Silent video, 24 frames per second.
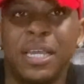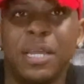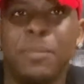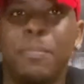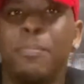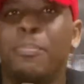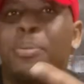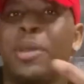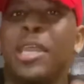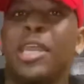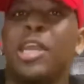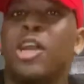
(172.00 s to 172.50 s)

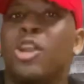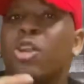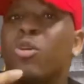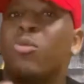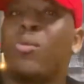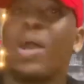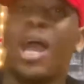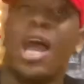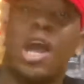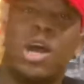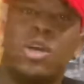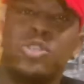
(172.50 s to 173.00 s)
being
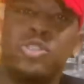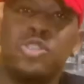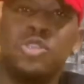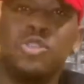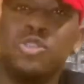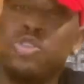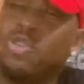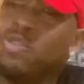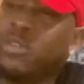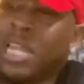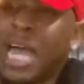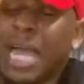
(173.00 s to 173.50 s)
around you,
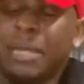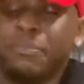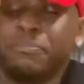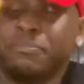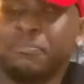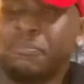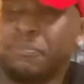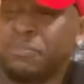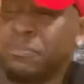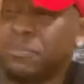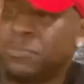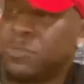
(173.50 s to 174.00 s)
you like,
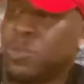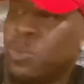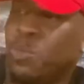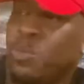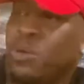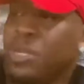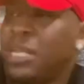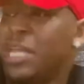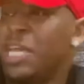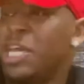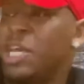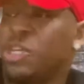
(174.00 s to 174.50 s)

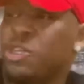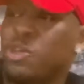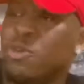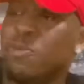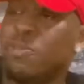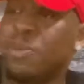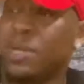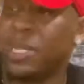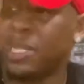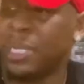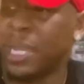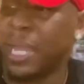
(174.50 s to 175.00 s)
where the hell you
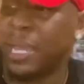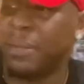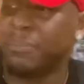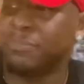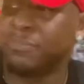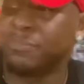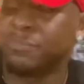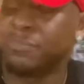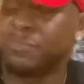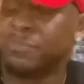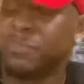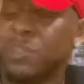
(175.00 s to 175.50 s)
been at?
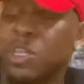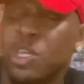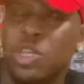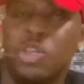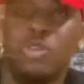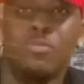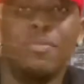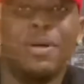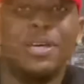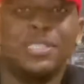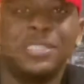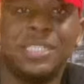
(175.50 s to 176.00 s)

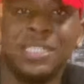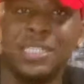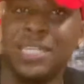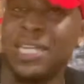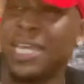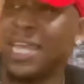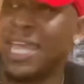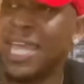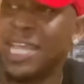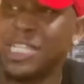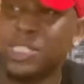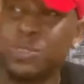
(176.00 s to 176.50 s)
You must have
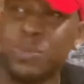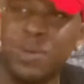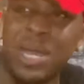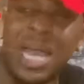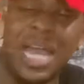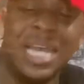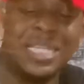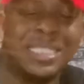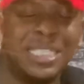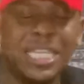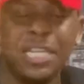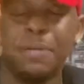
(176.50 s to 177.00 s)
did X,
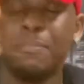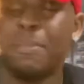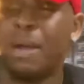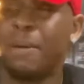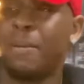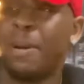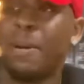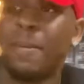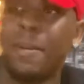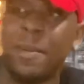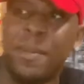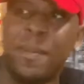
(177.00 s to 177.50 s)
Y, and Z, blah,
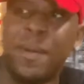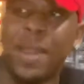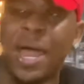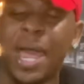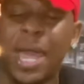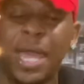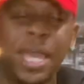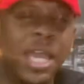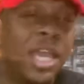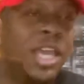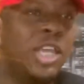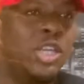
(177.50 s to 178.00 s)
blah, blah,
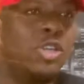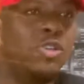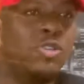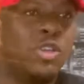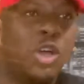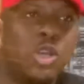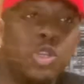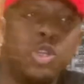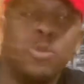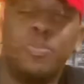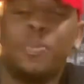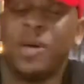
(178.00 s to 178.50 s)
blah.
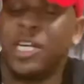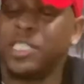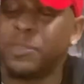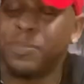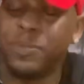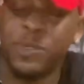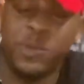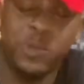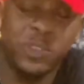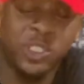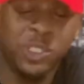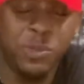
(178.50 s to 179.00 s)
You
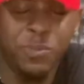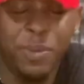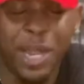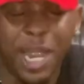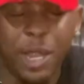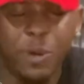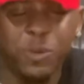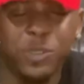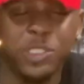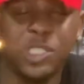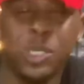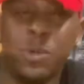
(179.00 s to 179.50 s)
possibly been with
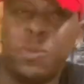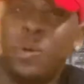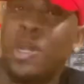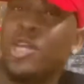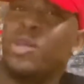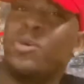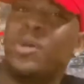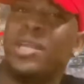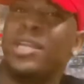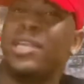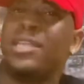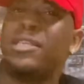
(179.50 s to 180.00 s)
somebody with somewhere
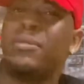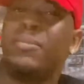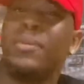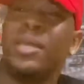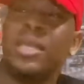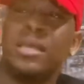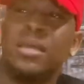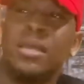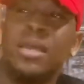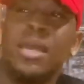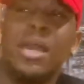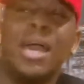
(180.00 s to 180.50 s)
you ain't need to
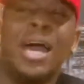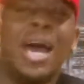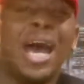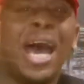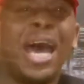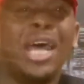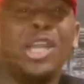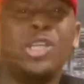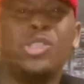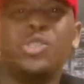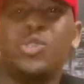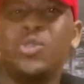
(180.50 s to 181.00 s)
be.
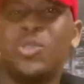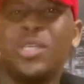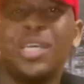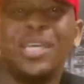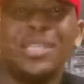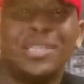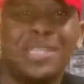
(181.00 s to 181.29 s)
How did you get